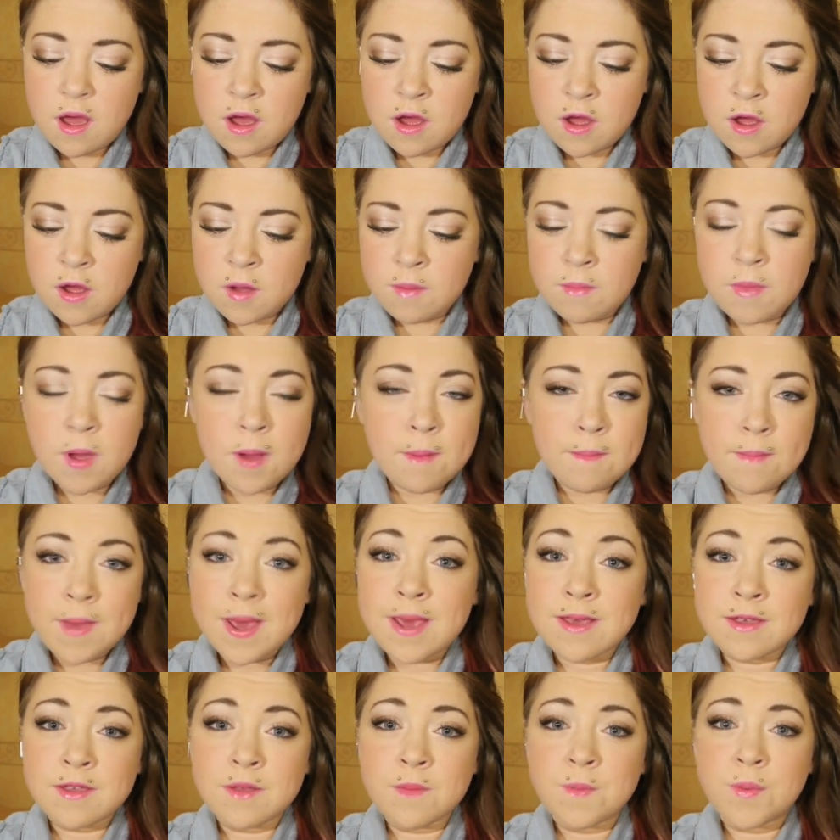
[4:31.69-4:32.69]
Um,
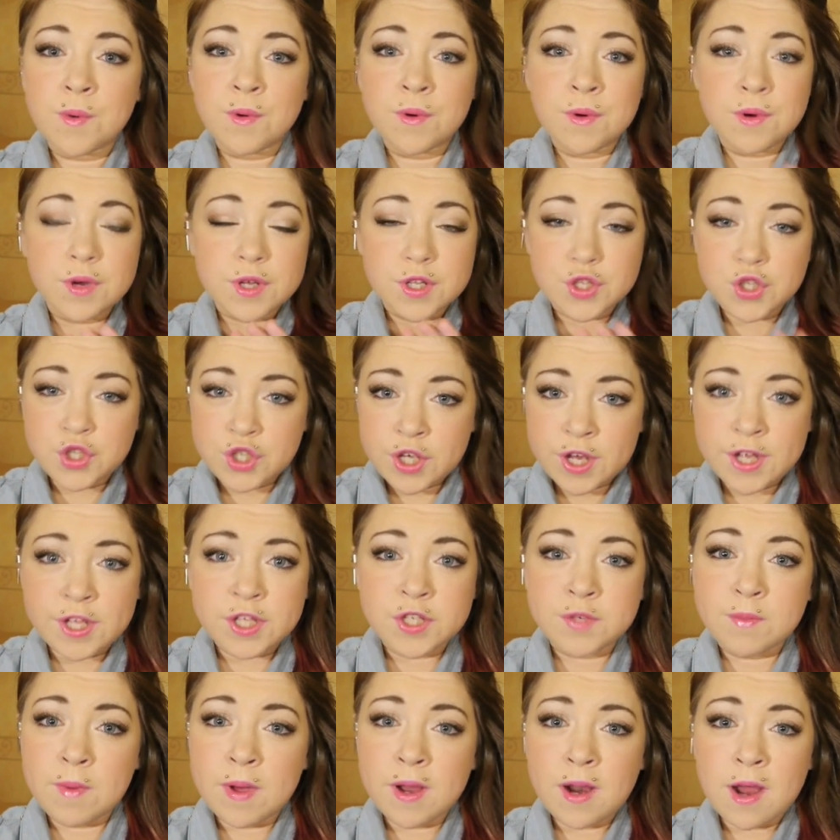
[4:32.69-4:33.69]
amazing book,
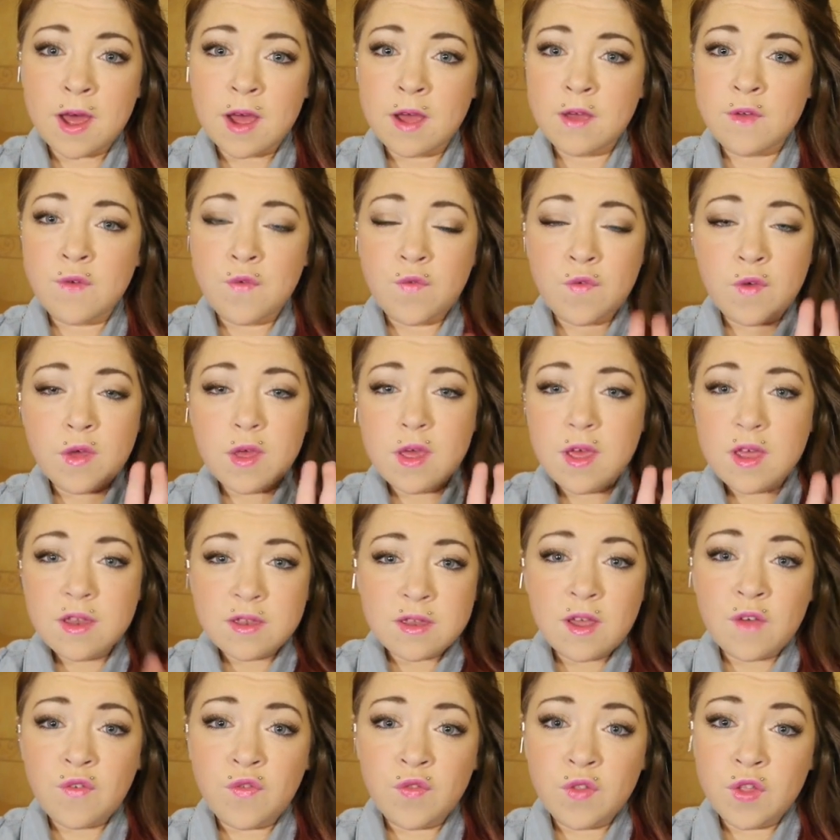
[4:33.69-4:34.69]
changed my life,
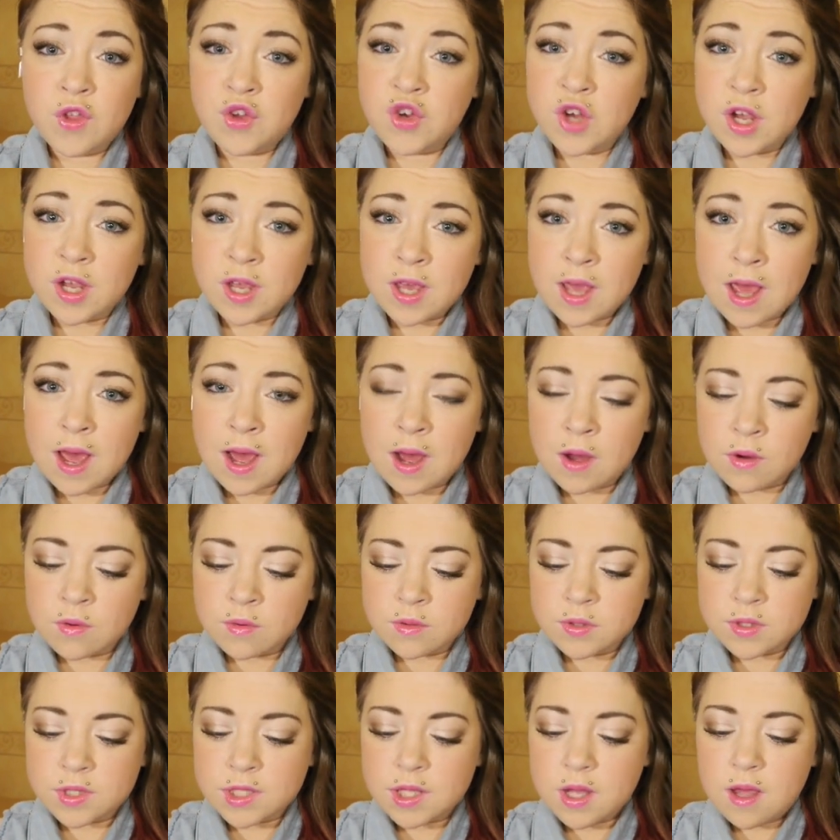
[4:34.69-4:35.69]
definitely check it
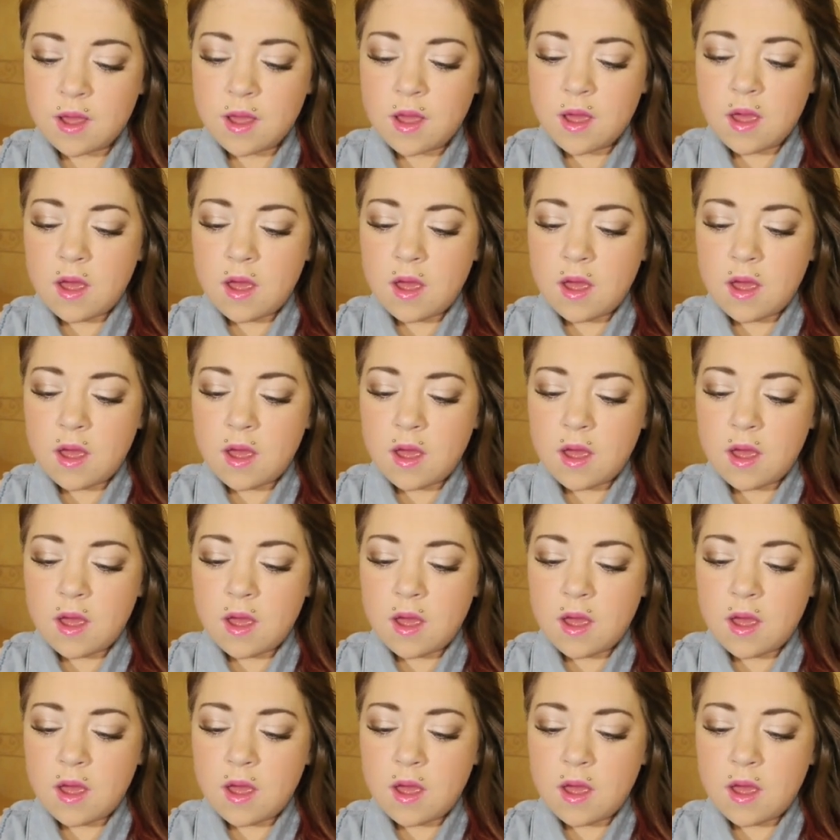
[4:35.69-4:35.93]
out.